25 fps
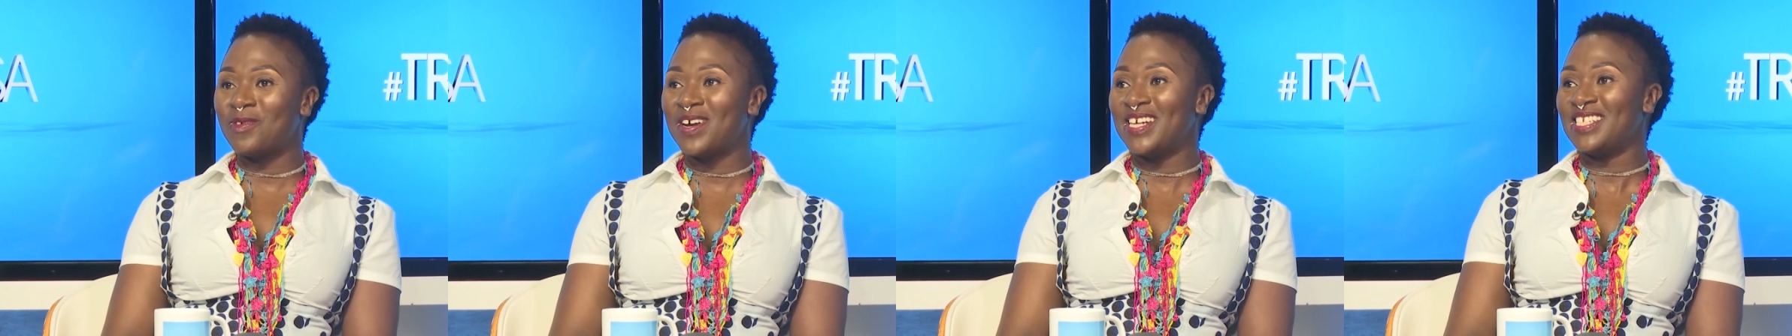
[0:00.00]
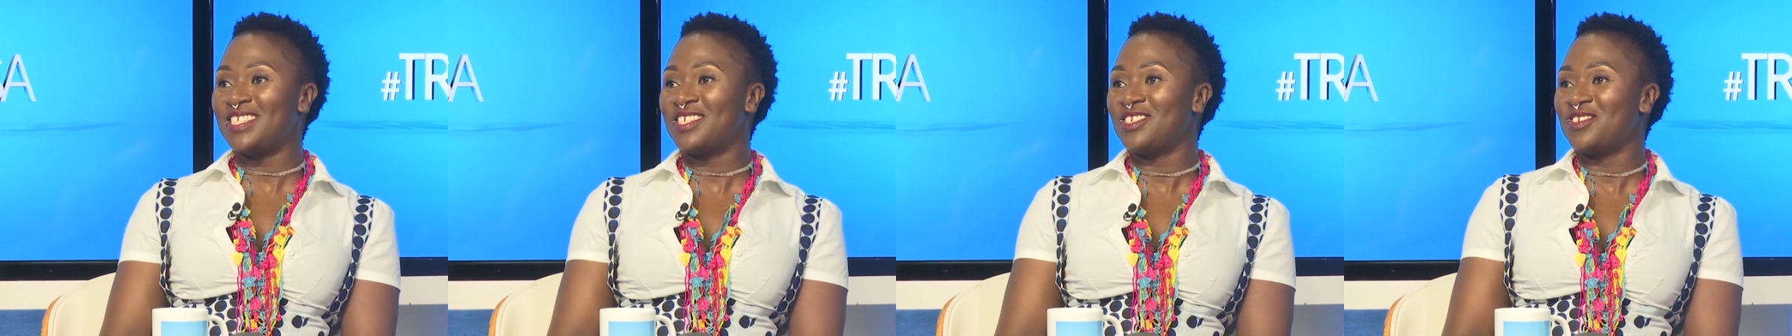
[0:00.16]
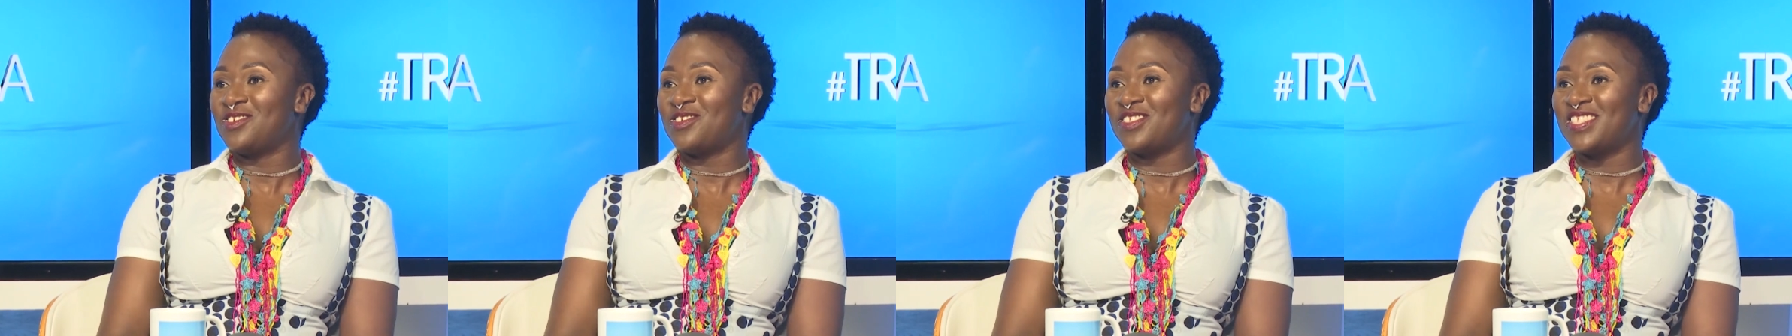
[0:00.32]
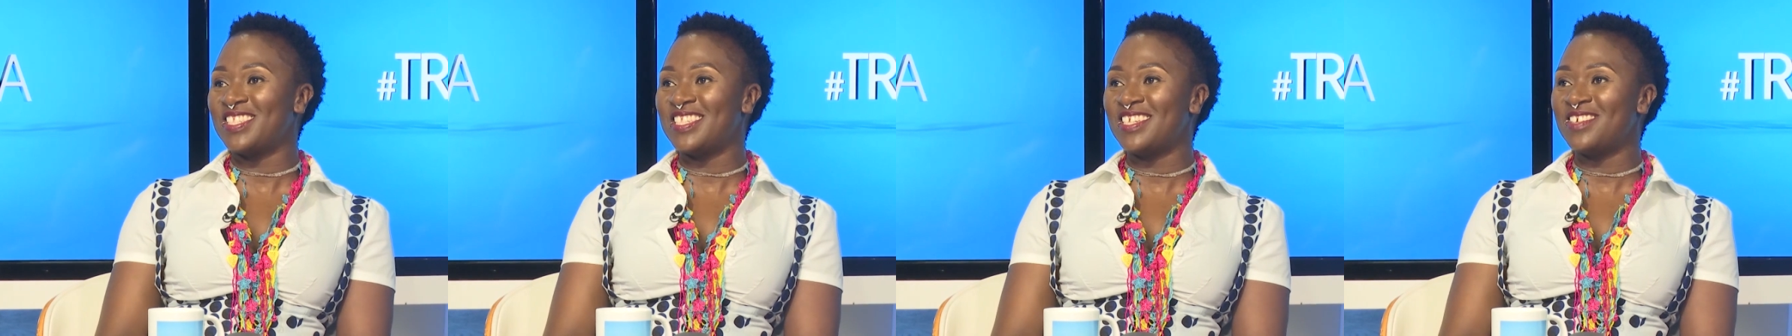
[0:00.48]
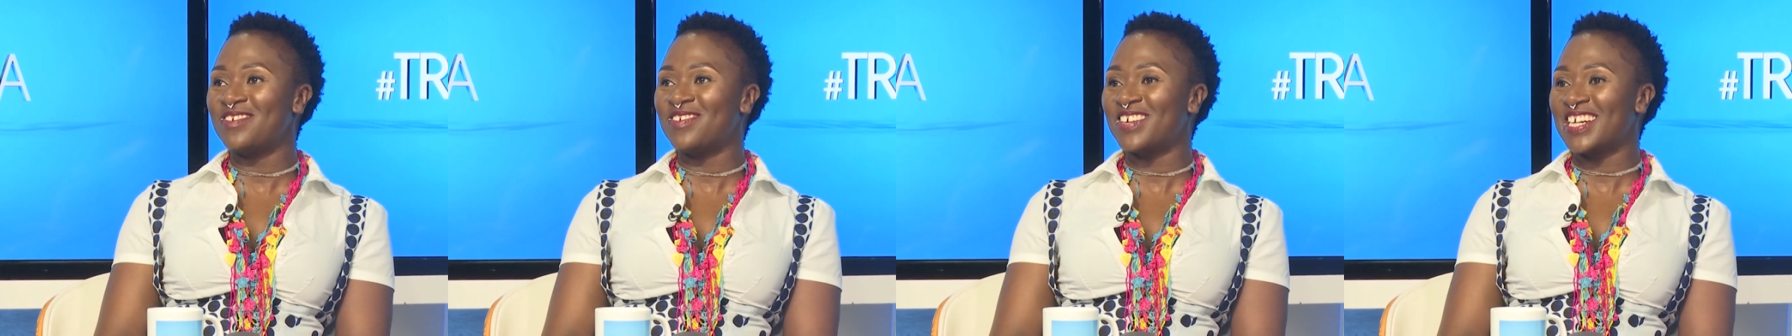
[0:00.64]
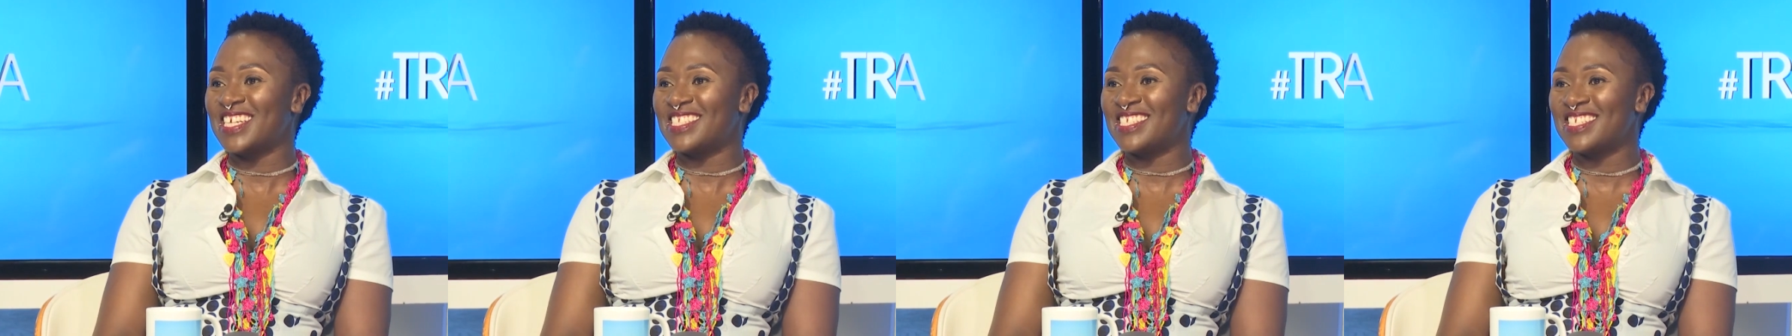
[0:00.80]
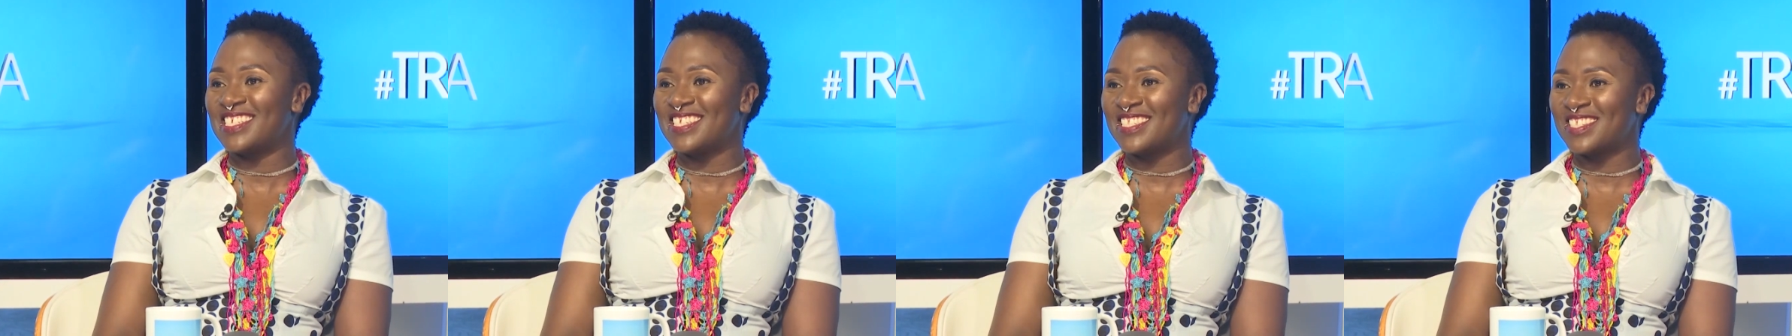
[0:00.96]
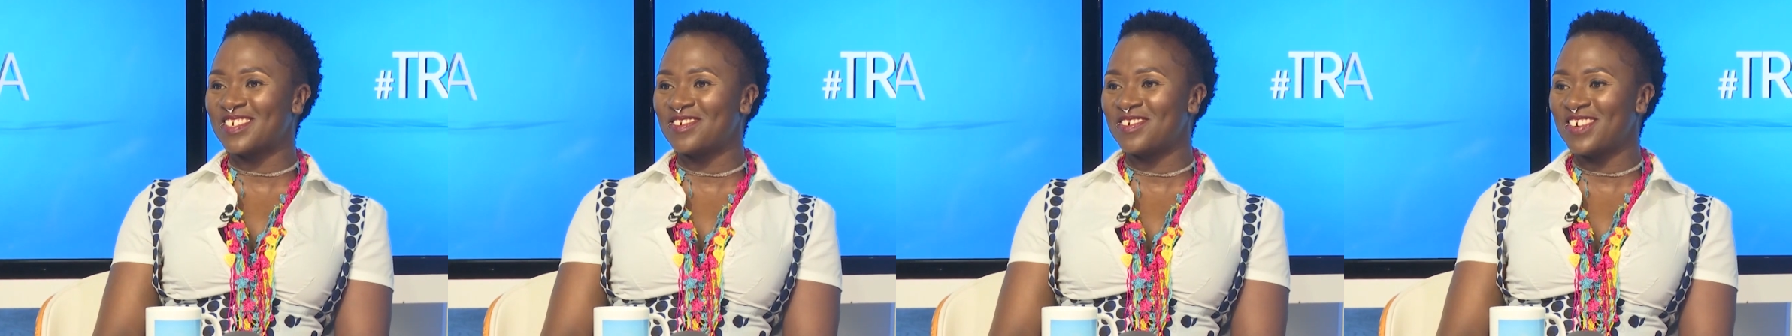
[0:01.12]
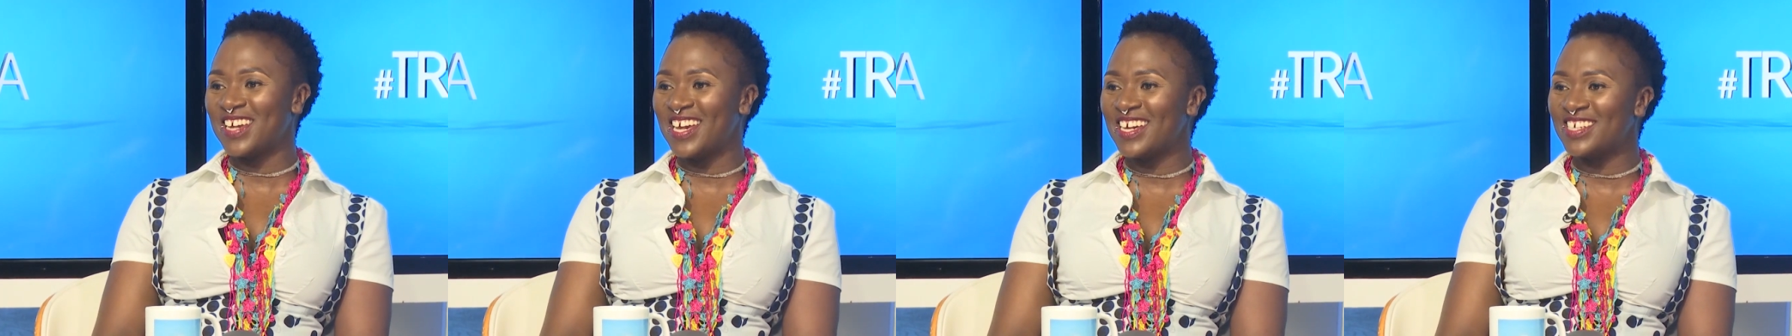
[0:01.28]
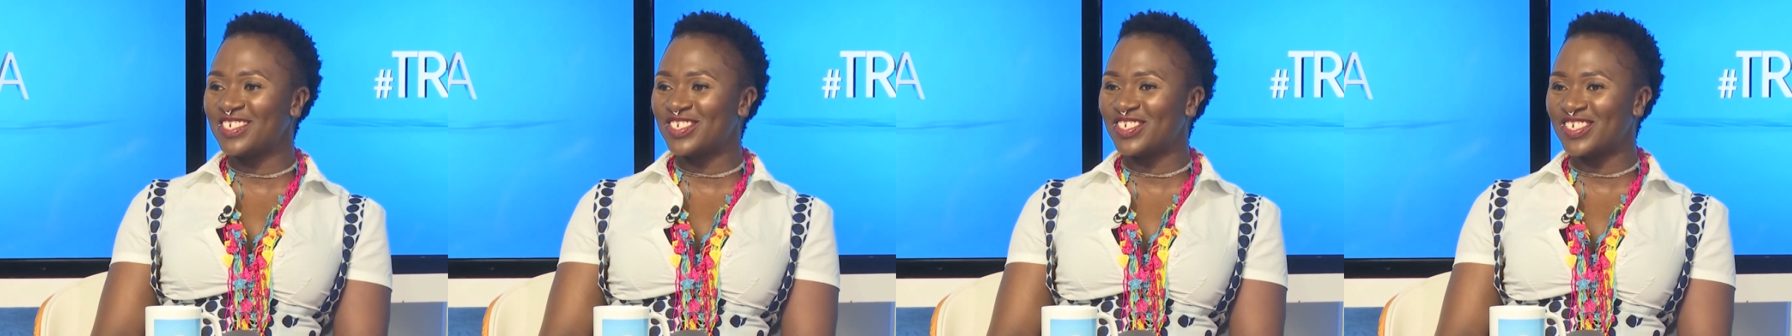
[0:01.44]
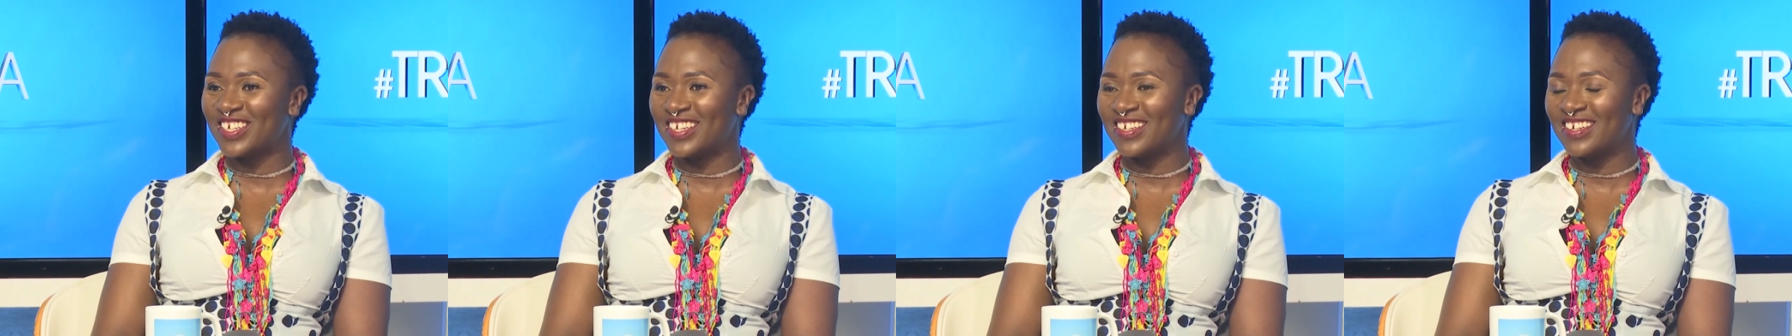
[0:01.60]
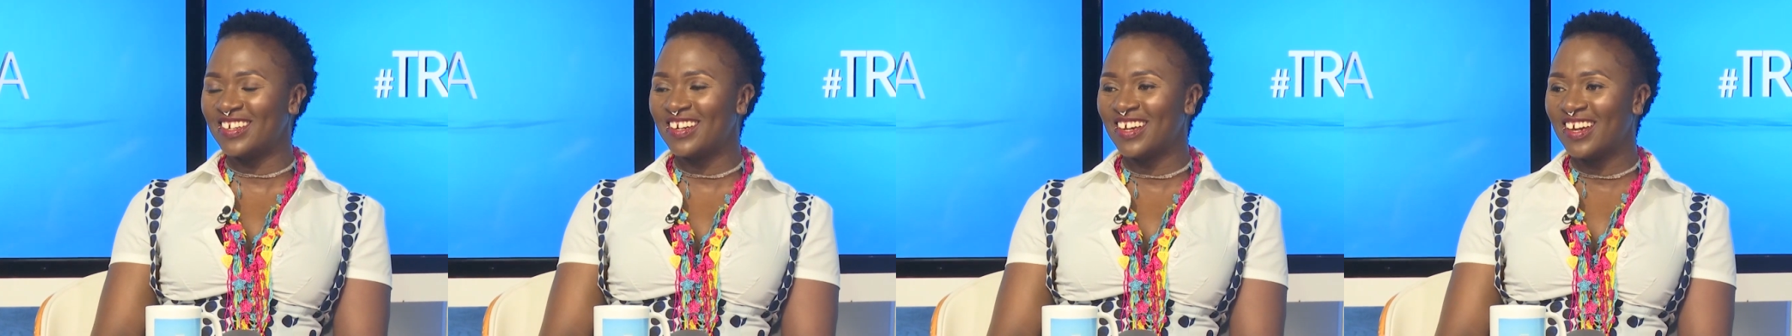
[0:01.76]
waiting to see Oratile's
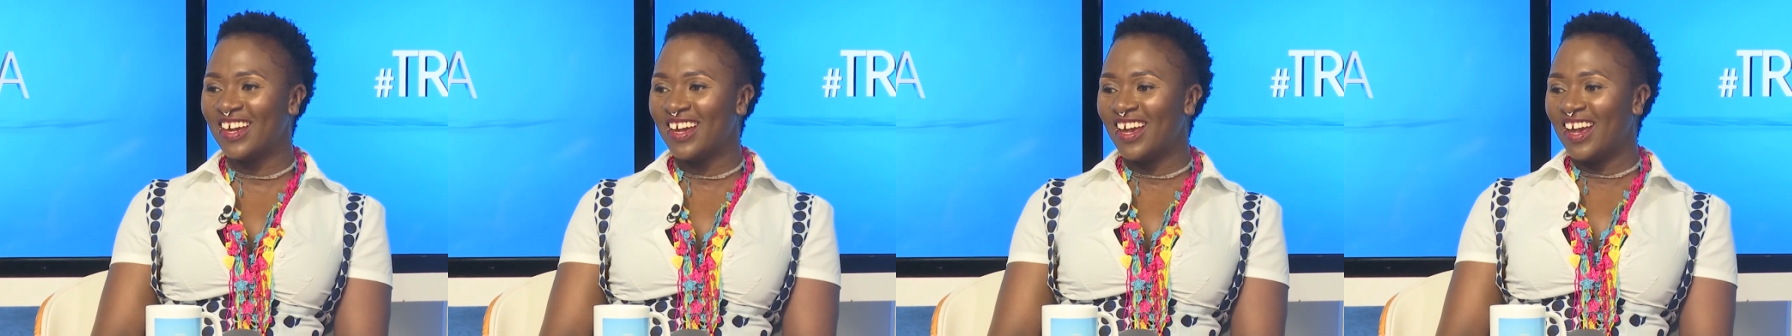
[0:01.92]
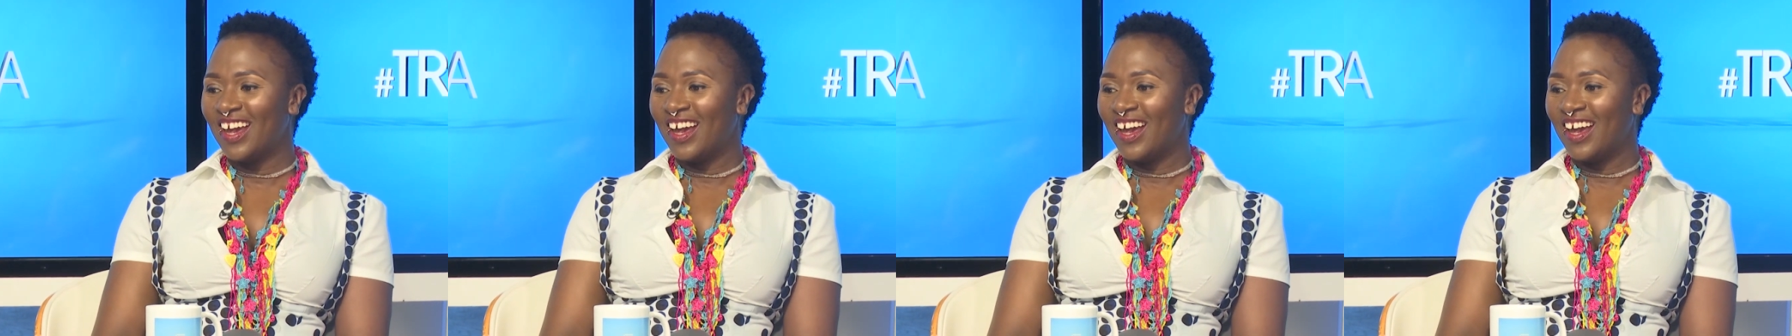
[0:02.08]
creation.